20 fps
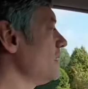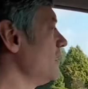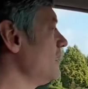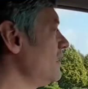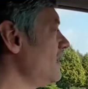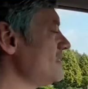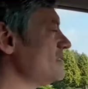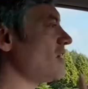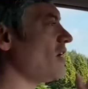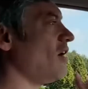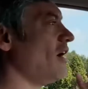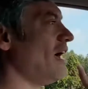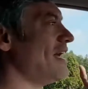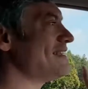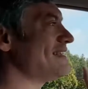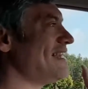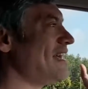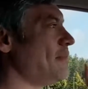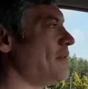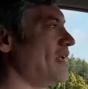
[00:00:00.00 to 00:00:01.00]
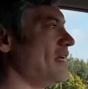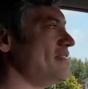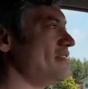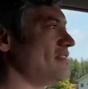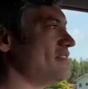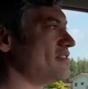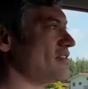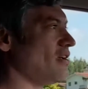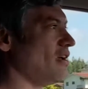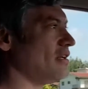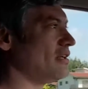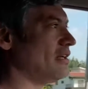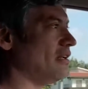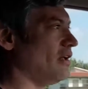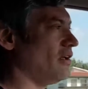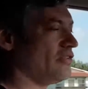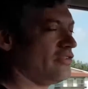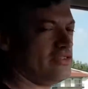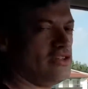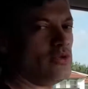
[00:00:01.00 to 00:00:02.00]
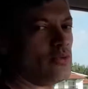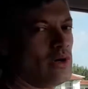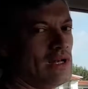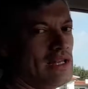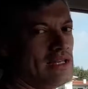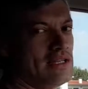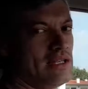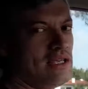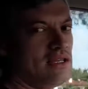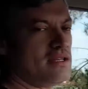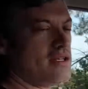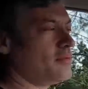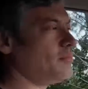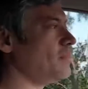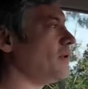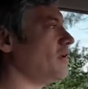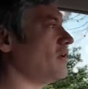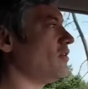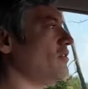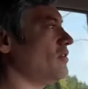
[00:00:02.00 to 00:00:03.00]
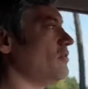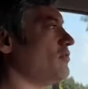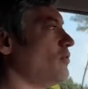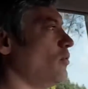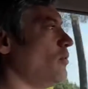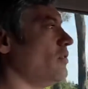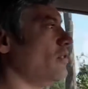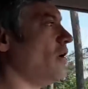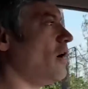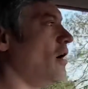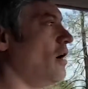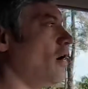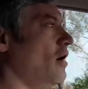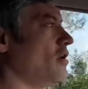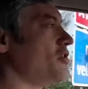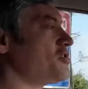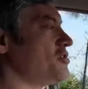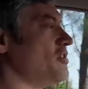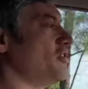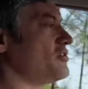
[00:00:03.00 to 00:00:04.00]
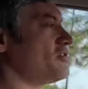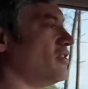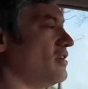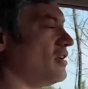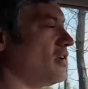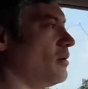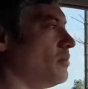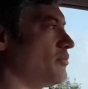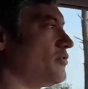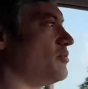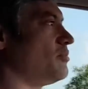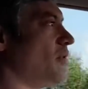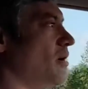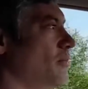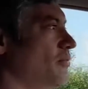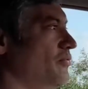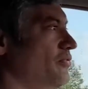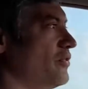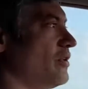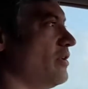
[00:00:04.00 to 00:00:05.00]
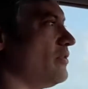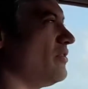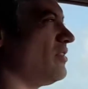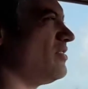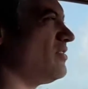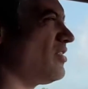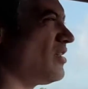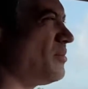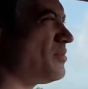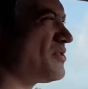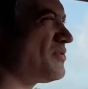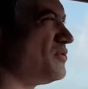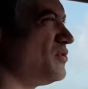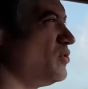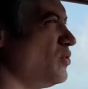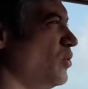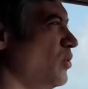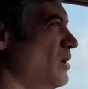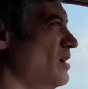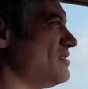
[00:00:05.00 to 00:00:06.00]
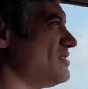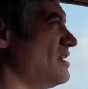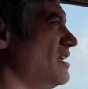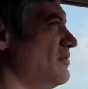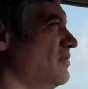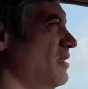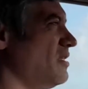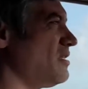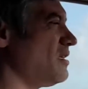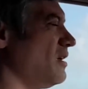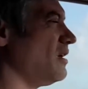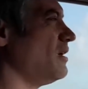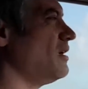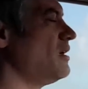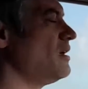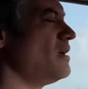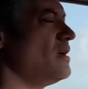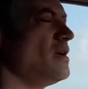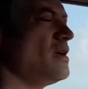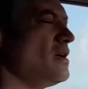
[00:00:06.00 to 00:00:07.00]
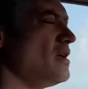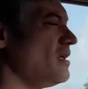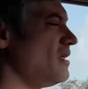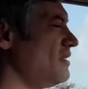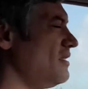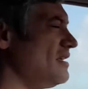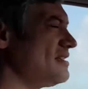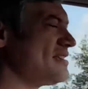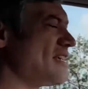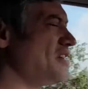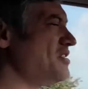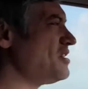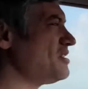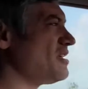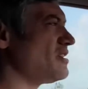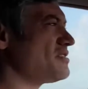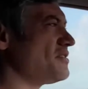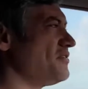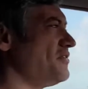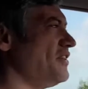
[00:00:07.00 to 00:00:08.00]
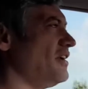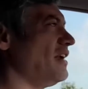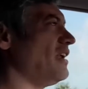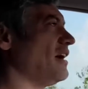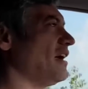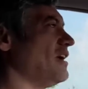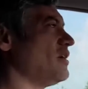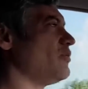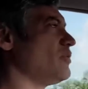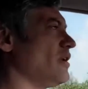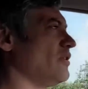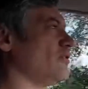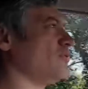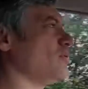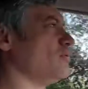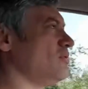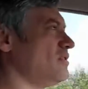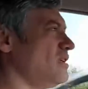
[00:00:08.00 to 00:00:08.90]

This car has laminated side glass, and you really need it because of all the harshness that comes from up front in terms of noise and everything. This engine doesn't feel like it runs on